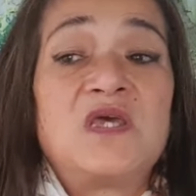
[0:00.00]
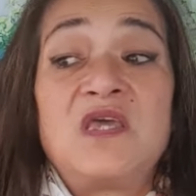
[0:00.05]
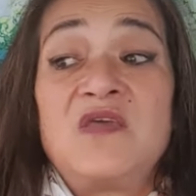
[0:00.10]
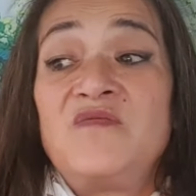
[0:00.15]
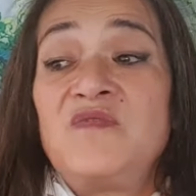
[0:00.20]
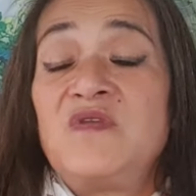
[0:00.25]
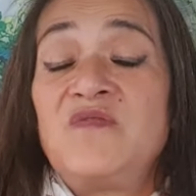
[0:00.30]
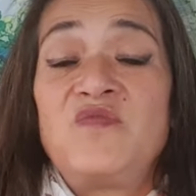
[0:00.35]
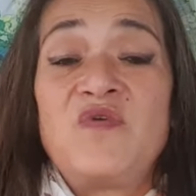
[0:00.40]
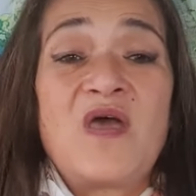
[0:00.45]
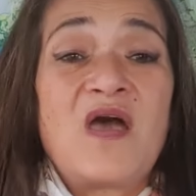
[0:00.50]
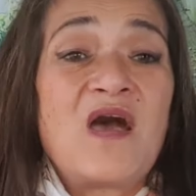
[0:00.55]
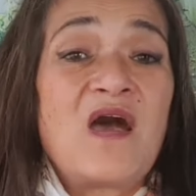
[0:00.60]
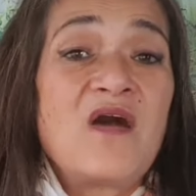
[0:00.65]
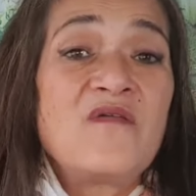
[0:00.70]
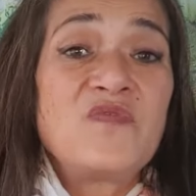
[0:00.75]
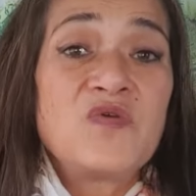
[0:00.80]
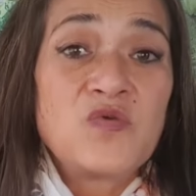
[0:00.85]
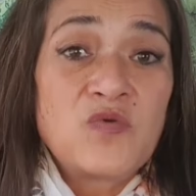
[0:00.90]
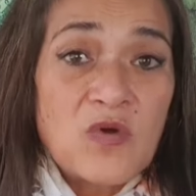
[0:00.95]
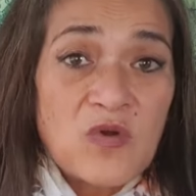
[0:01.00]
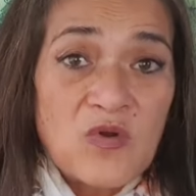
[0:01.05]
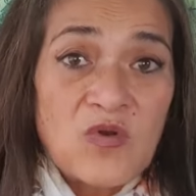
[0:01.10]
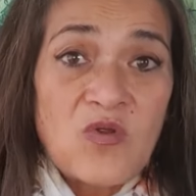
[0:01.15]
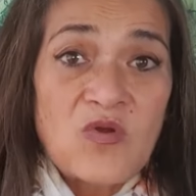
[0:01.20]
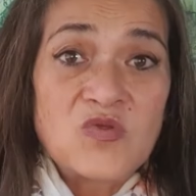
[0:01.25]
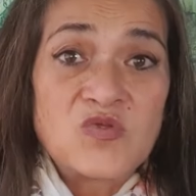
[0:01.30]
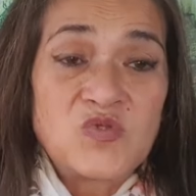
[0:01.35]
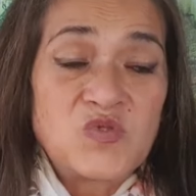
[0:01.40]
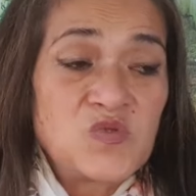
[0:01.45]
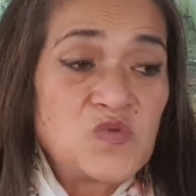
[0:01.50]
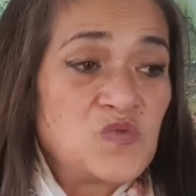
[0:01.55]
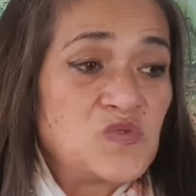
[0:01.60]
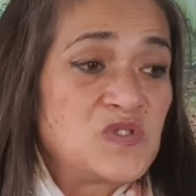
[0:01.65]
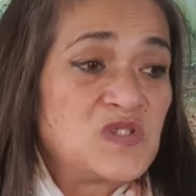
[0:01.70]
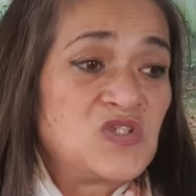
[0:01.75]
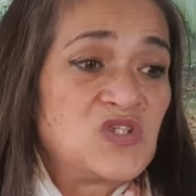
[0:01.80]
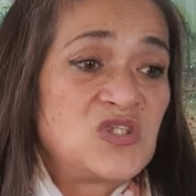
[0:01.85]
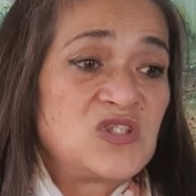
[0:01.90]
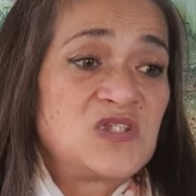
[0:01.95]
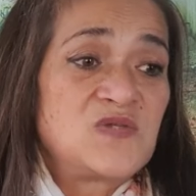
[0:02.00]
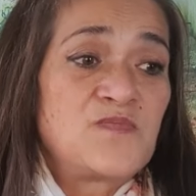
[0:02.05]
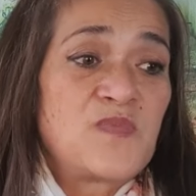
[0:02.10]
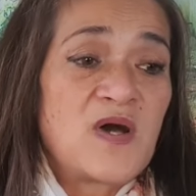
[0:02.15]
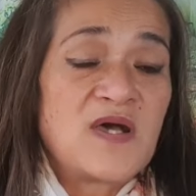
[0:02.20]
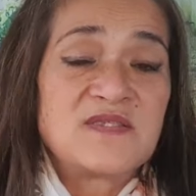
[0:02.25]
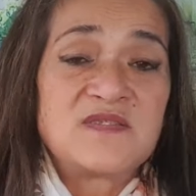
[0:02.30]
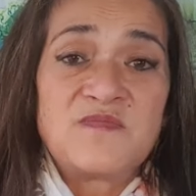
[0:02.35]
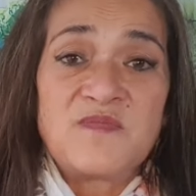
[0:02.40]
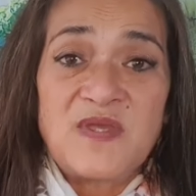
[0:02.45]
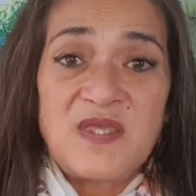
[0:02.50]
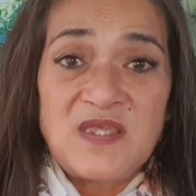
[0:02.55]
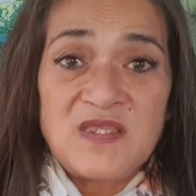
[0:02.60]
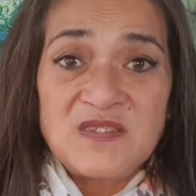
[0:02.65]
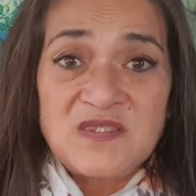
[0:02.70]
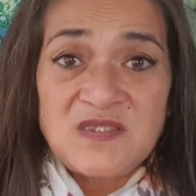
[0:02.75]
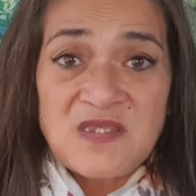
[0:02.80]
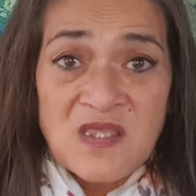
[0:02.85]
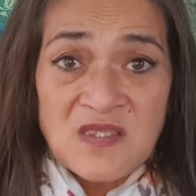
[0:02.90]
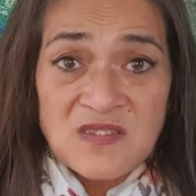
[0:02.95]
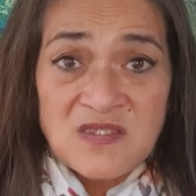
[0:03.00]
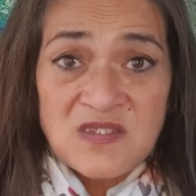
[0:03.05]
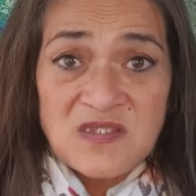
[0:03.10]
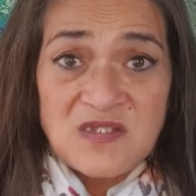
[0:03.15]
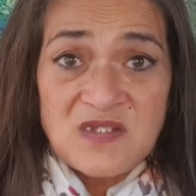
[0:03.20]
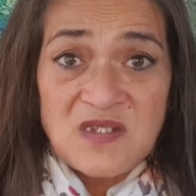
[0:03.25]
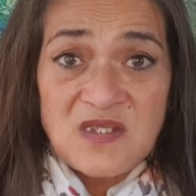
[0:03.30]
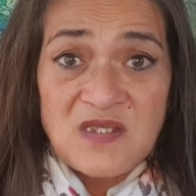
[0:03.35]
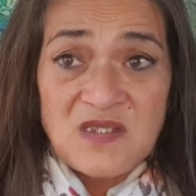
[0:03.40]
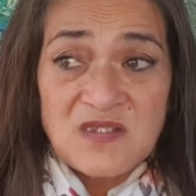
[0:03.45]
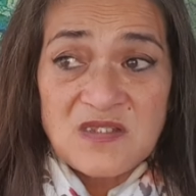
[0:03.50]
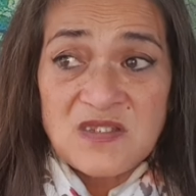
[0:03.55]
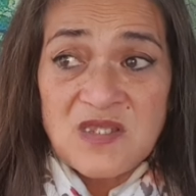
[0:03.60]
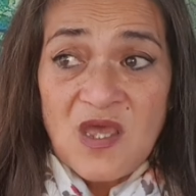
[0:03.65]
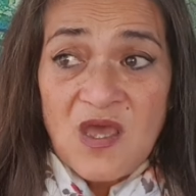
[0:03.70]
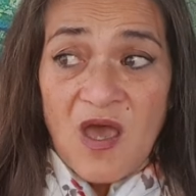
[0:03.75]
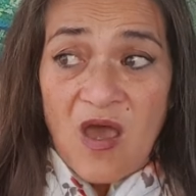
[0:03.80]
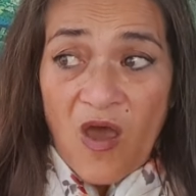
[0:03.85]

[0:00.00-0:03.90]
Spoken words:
Even if you haven't got a lot of tools, just to buy some incense sticks,